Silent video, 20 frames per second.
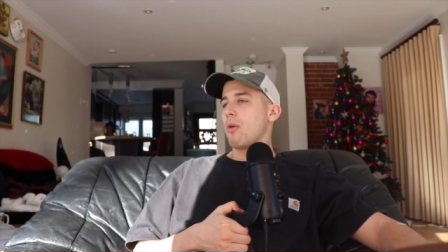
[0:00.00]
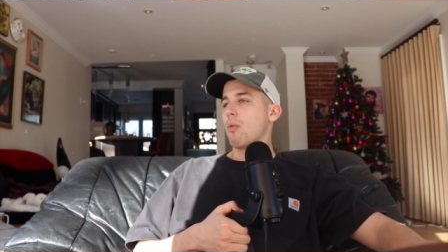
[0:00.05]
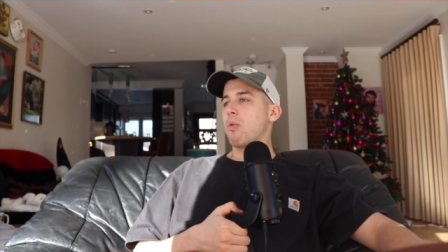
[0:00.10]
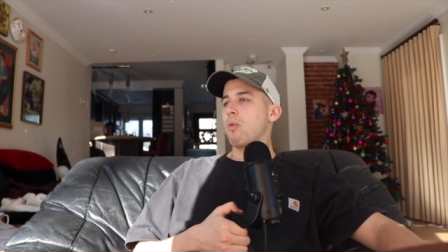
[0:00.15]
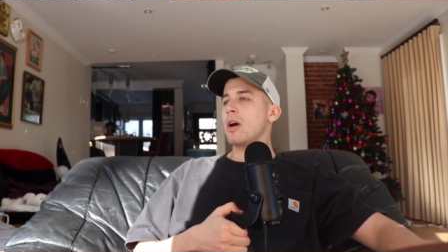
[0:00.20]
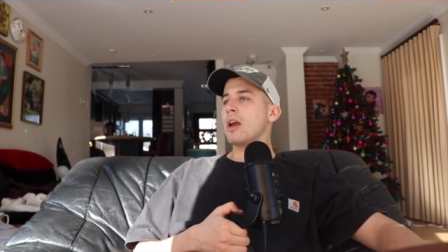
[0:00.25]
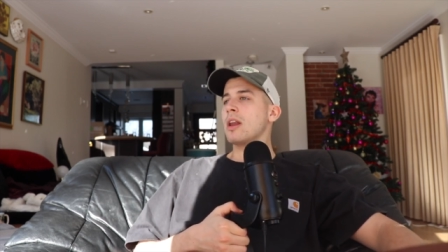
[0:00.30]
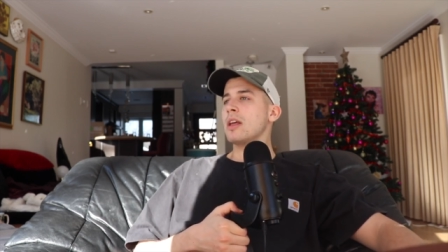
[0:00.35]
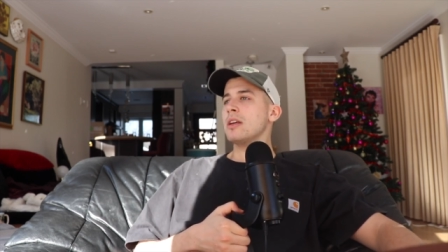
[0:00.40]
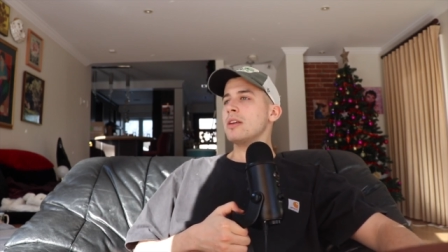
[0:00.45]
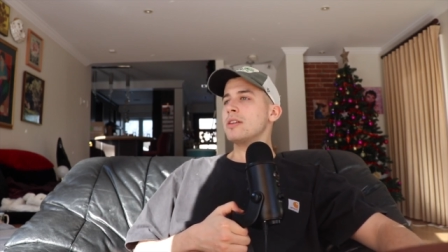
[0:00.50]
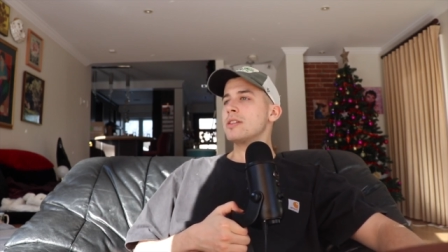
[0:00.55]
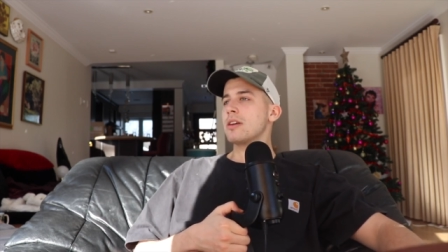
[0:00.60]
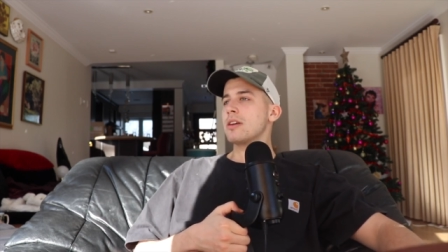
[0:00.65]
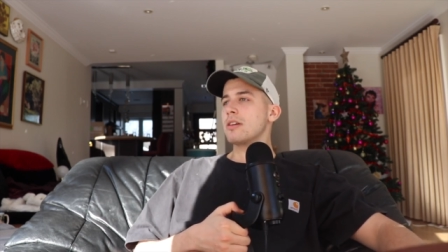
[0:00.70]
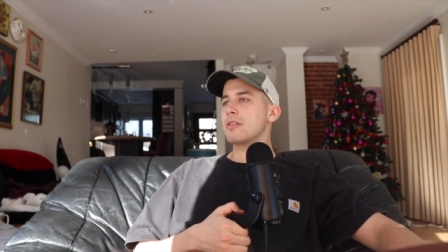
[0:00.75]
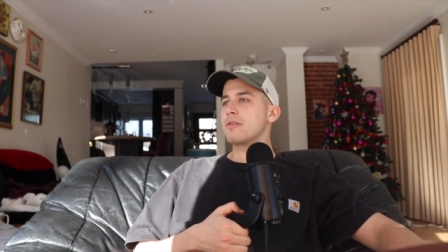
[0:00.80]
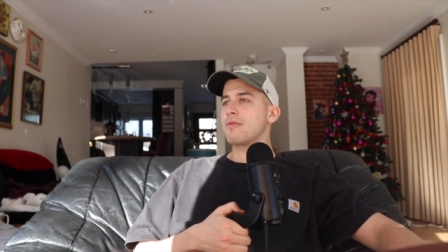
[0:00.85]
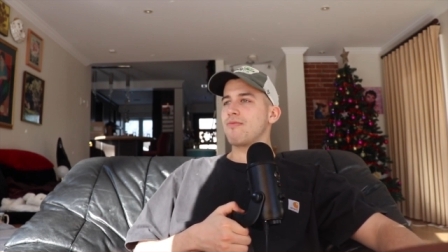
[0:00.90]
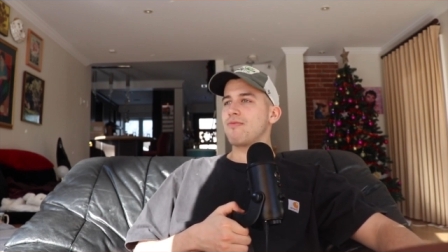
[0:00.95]
What is
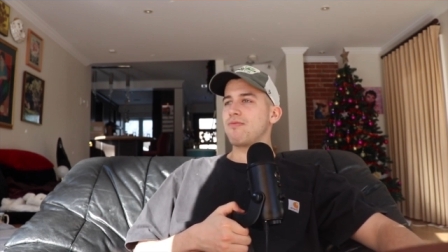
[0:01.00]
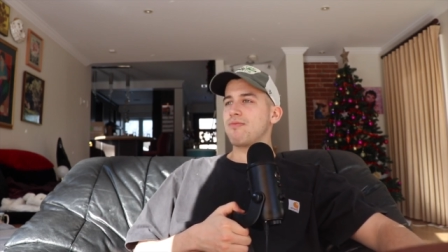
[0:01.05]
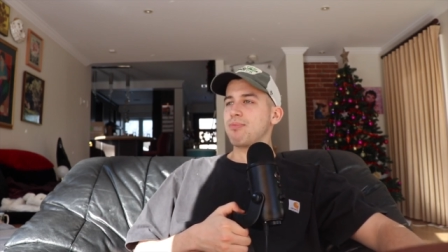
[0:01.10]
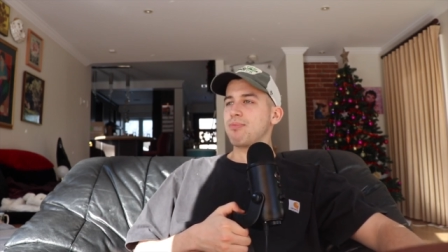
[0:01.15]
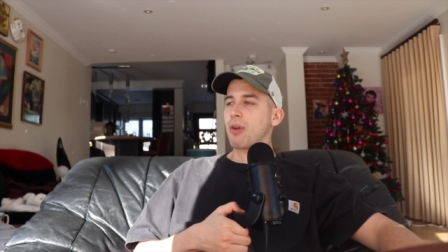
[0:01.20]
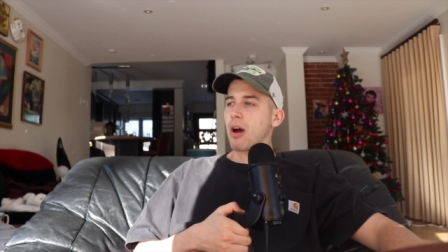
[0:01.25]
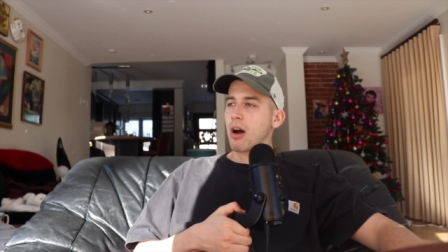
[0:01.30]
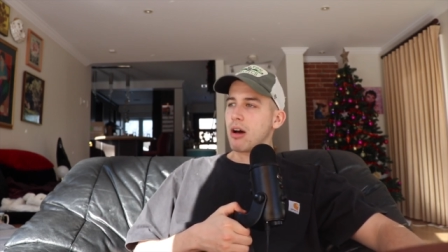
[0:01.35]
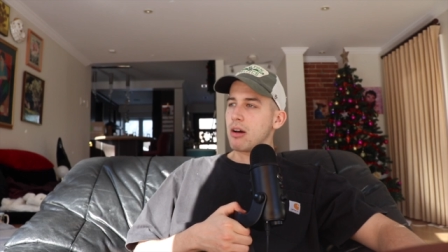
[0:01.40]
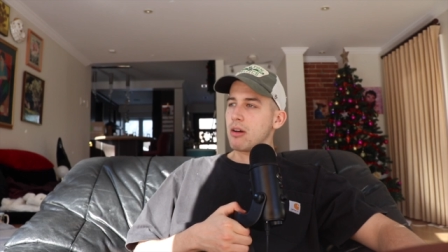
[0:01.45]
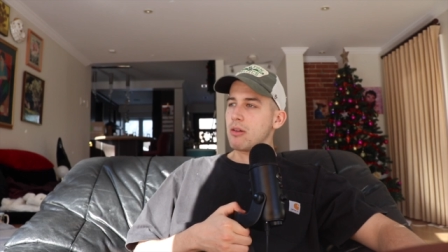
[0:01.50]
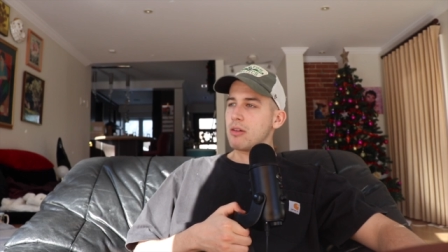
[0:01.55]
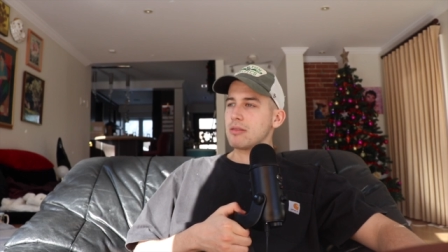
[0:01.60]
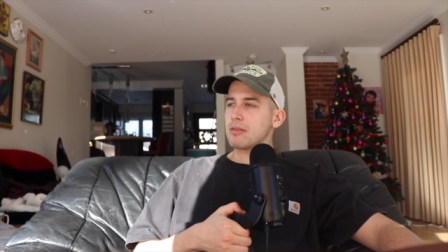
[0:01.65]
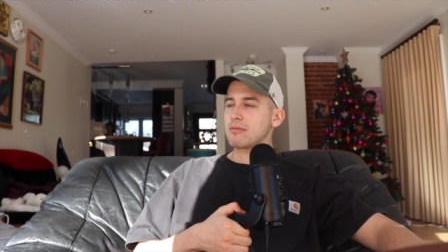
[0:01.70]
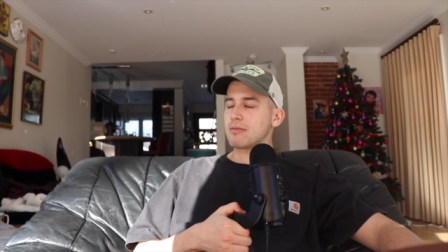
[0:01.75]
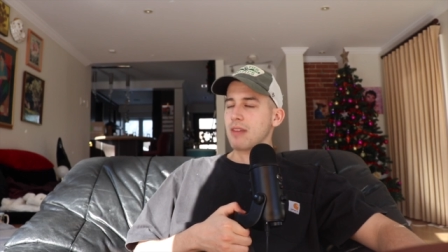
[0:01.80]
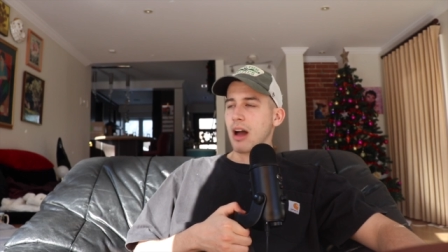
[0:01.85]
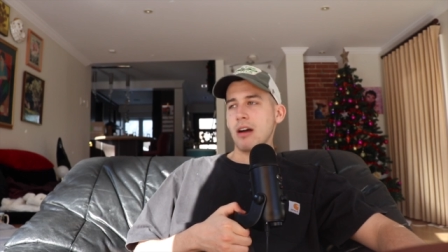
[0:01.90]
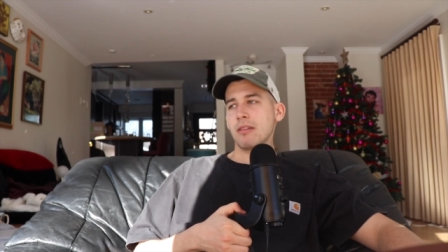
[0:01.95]
this
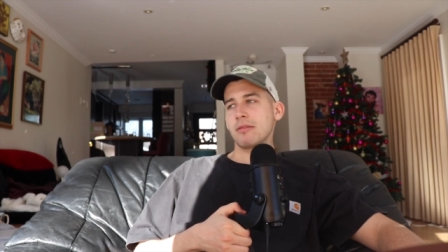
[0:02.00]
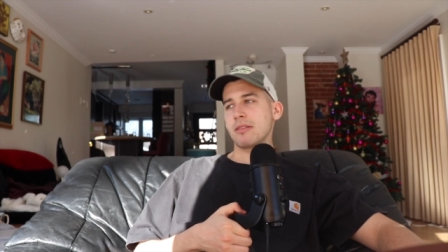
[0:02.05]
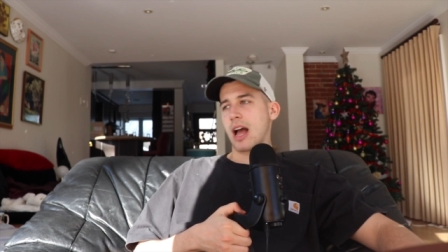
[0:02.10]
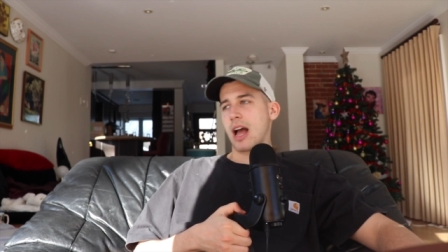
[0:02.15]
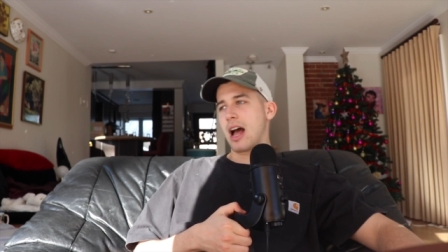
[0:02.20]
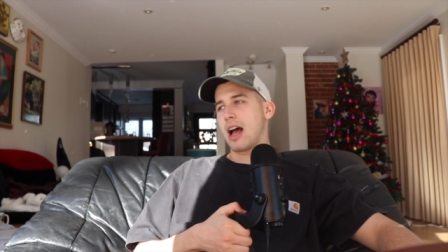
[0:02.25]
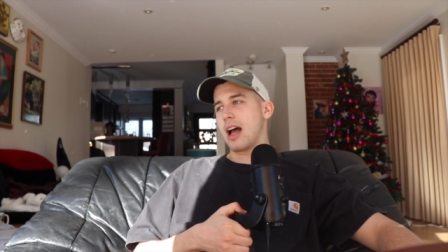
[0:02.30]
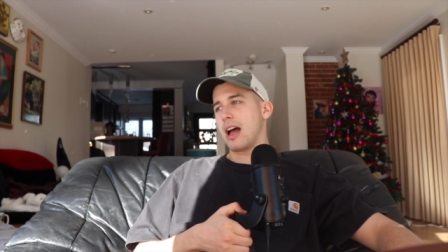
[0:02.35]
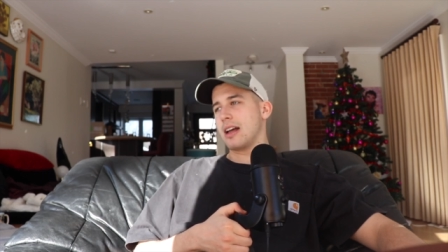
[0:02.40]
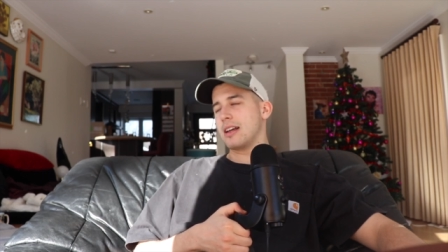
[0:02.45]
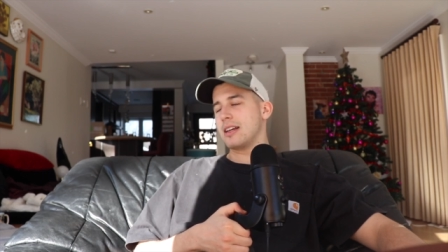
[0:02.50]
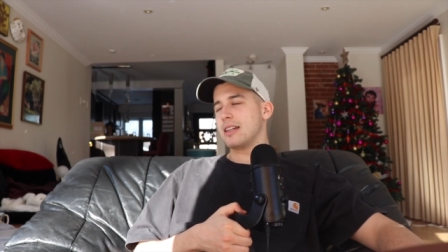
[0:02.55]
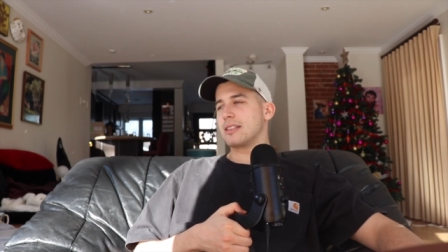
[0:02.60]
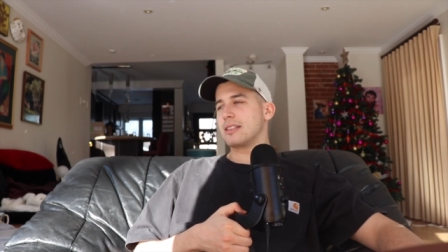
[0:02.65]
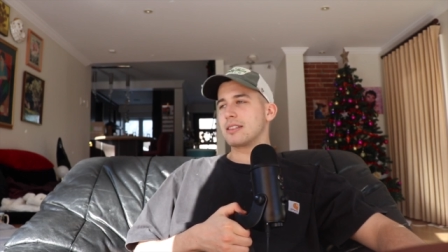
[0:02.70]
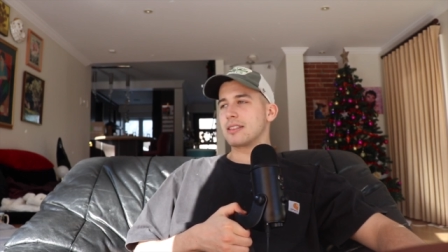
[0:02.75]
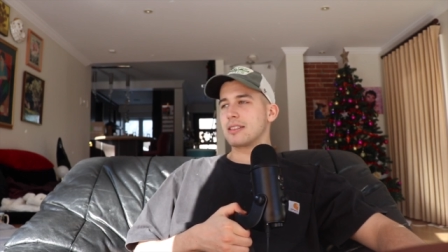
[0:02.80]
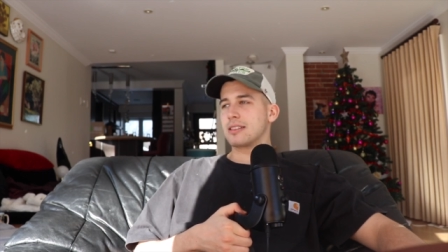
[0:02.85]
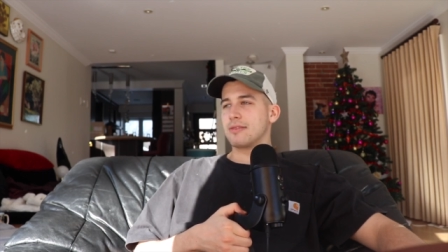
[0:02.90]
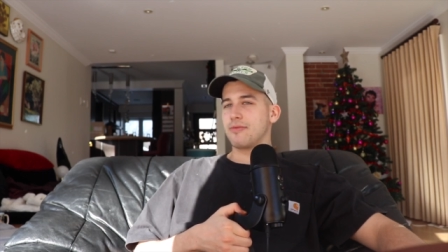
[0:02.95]
done that.
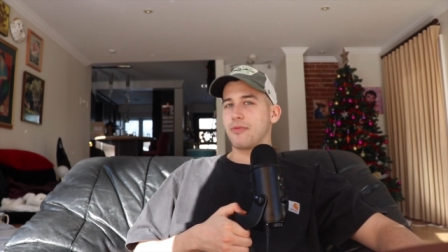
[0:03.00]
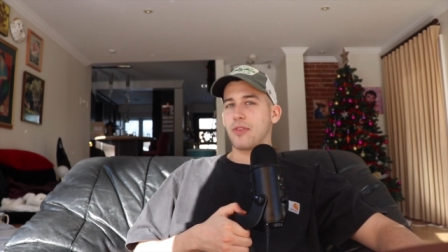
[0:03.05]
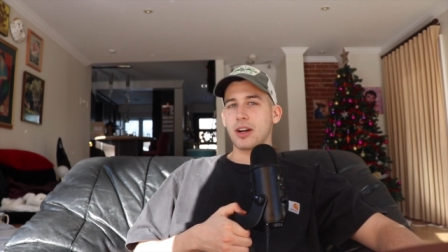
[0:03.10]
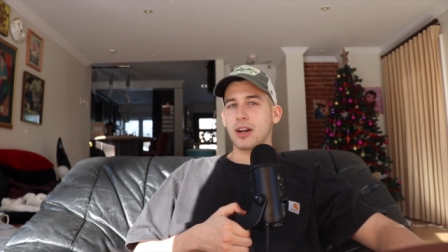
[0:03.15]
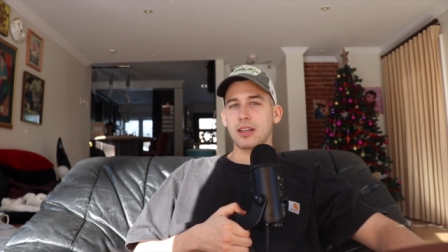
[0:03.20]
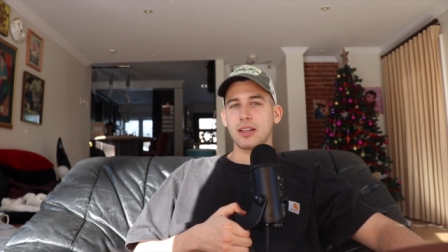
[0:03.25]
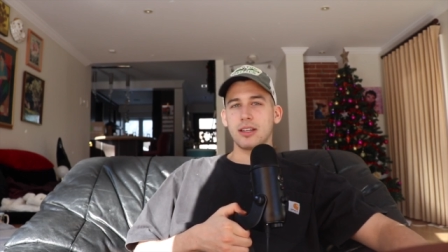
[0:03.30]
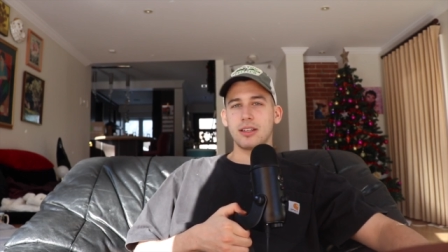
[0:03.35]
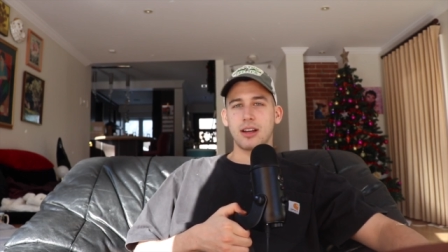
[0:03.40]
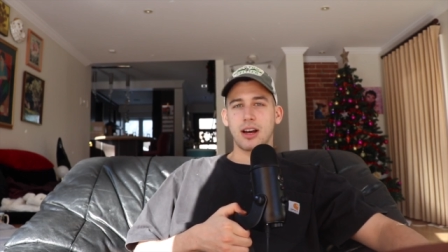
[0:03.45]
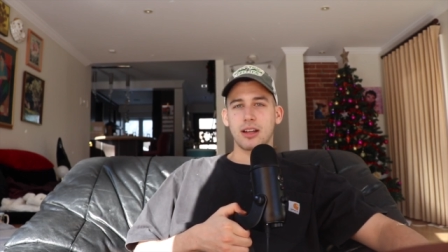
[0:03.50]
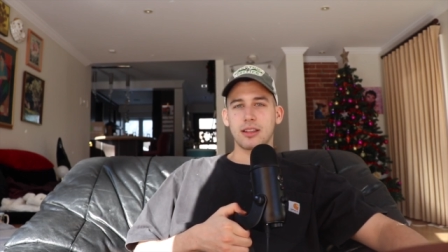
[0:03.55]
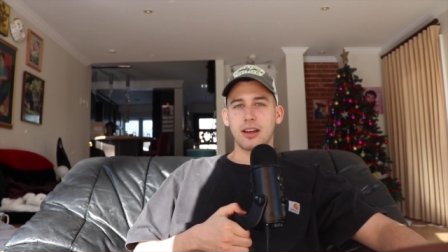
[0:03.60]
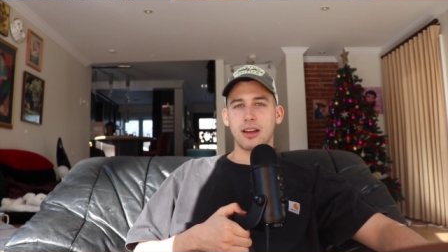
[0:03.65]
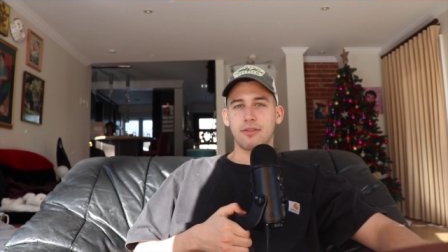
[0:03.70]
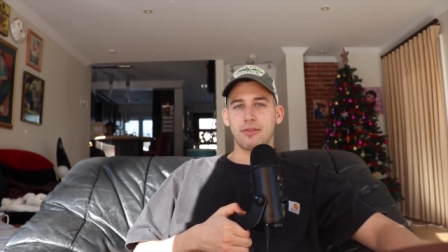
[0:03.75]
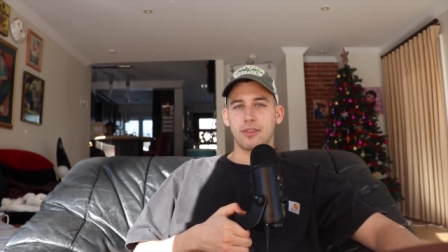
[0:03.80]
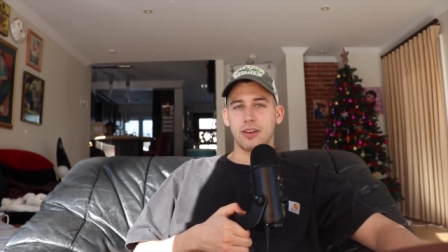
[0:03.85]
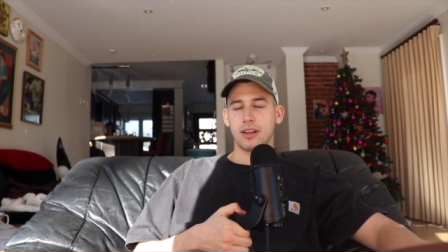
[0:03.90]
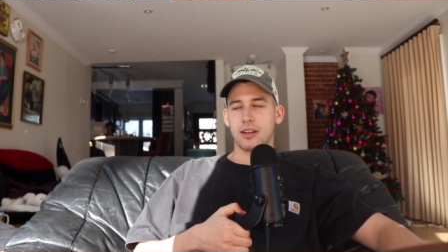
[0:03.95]
It's fucking not
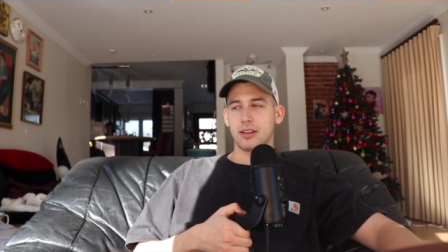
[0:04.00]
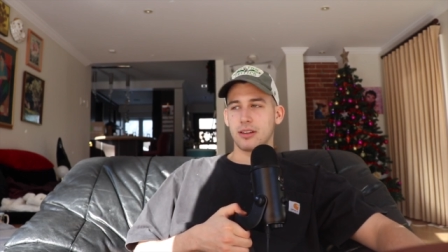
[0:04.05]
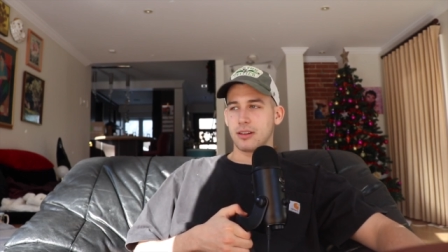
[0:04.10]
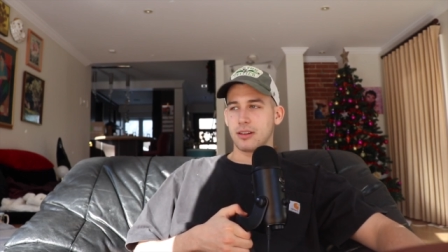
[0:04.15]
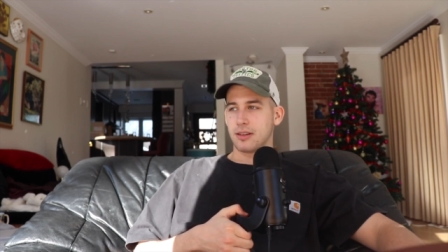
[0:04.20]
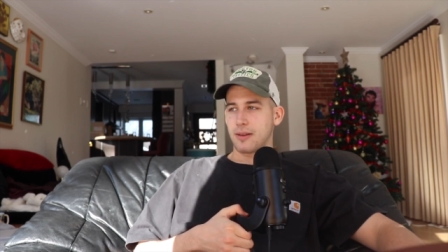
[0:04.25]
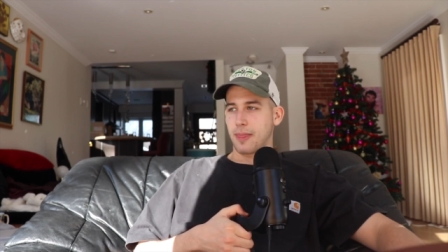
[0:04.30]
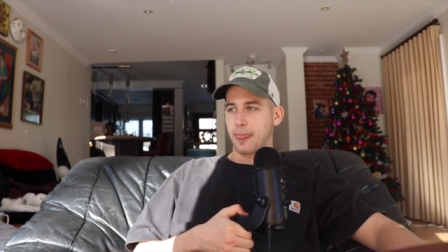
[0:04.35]
that fun.